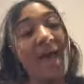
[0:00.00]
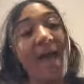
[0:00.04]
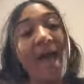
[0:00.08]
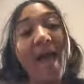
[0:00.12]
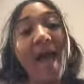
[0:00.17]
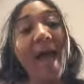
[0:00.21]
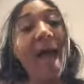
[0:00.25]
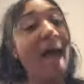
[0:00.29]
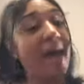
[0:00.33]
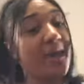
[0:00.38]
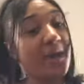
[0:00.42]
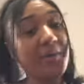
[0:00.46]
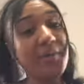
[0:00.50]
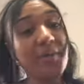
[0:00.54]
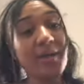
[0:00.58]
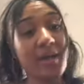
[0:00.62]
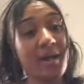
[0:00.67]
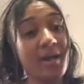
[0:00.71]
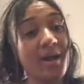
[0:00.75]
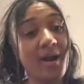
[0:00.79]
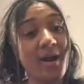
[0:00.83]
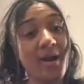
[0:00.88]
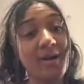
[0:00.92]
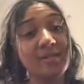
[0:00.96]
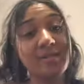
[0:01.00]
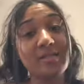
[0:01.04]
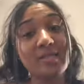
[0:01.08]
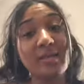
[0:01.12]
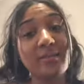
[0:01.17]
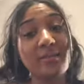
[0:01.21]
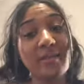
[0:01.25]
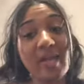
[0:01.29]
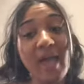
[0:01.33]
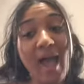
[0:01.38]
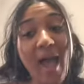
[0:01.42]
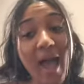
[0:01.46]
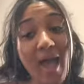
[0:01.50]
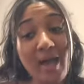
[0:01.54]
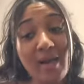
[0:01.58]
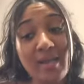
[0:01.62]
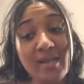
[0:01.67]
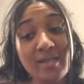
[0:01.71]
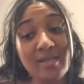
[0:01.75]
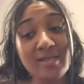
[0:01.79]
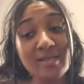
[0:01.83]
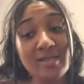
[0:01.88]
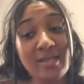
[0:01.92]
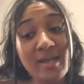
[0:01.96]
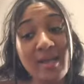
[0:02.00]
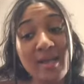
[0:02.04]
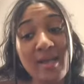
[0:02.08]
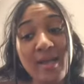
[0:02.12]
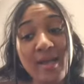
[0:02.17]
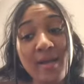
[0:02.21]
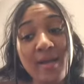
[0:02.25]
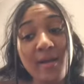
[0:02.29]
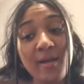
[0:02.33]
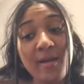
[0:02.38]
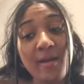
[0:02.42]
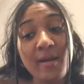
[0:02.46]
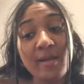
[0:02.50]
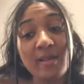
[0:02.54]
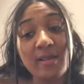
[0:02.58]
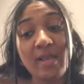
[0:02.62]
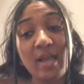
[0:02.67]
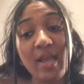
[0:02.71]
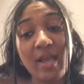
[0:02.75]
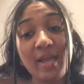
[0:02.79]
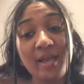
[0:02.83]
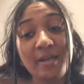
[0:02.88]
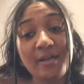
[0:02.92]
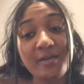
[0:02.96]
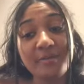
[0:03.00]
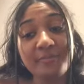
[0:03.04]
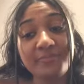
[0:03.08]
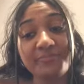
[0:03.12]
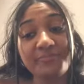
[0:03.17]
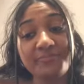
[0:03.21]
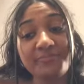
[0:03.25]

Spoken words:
I don't care. To be honest, like,